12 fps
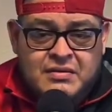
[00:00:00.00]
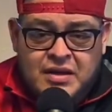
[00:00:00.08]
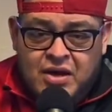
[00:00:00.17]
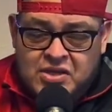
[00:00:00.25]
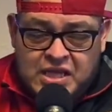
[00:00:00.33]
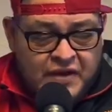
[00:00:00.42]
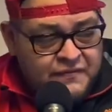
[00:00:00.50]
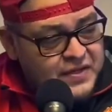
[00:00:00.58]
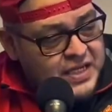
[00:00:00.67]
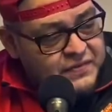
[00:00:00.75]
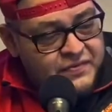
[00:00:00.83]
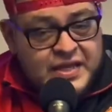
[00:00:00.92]
I'll definitely
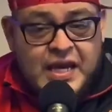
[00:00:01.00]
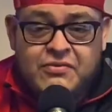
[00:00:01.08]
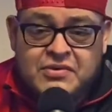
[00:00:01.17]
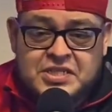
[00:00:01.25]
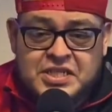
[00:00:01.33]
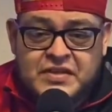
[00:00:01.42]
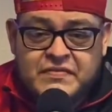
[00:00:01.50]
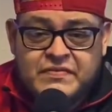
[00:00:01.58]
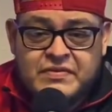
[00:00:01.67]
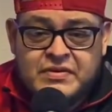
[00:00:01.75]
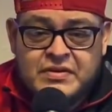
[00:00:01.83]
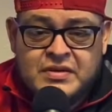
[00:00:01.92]
give you that one, Chief.
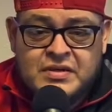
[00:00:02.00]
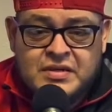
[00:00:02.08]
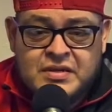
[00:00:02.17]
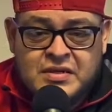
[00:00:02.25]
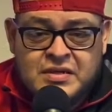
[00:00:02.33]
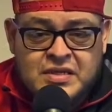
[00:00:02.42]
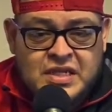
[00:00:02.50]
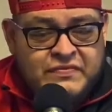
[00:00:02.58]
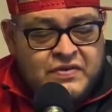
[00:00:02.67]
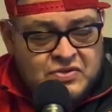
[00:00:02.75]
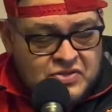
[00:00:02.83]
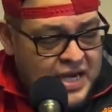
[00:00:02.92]
You've
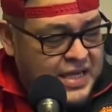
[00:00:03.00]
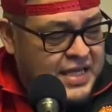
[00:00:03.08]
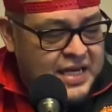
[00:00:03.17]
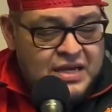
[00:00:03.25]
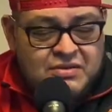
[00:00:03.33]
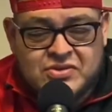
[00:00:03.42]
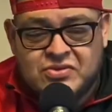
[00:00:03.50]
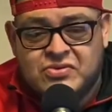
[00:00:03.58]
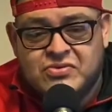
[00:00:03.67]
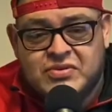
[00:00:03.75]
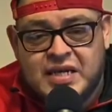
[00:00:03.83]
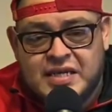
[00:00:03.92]
also had that L
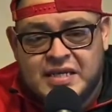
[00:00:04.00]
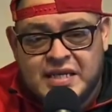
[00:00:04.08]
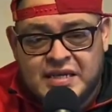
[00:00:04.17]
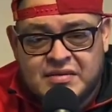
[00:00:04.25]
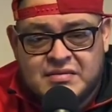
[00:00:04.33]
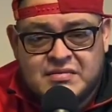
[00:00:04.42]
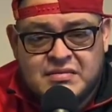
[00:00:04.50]
to Nate Diaz.